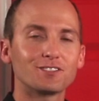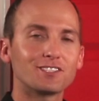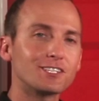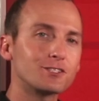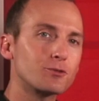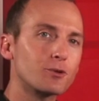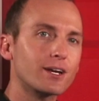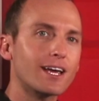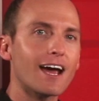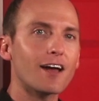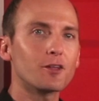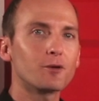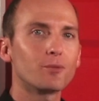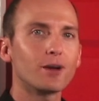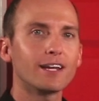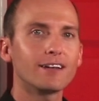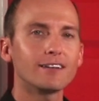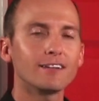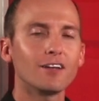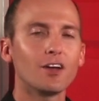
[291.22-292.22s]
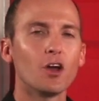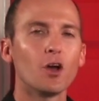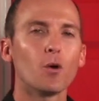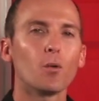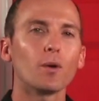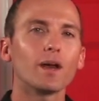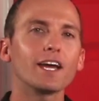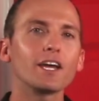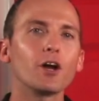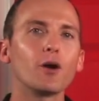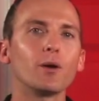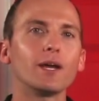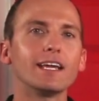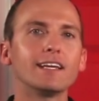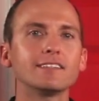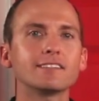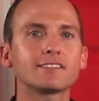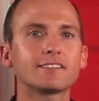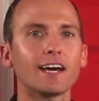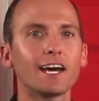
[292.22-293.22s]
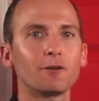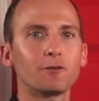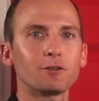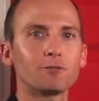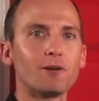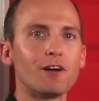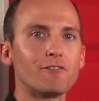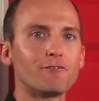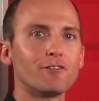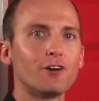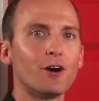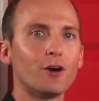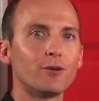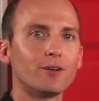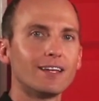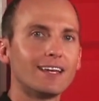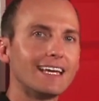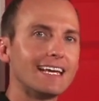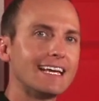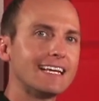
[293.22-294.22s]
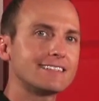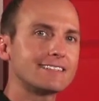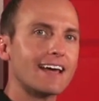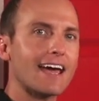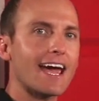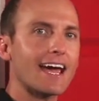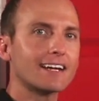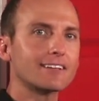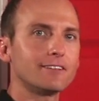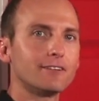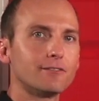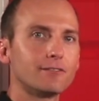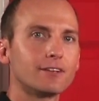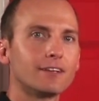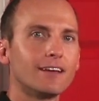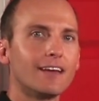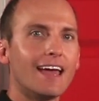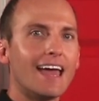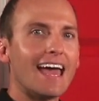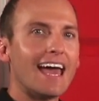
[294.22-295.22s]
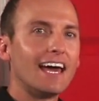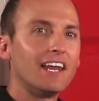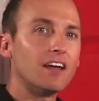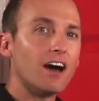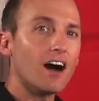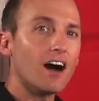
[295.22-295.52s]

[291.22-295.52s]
since we're calibrated, when I go inside with my phone, it's active. An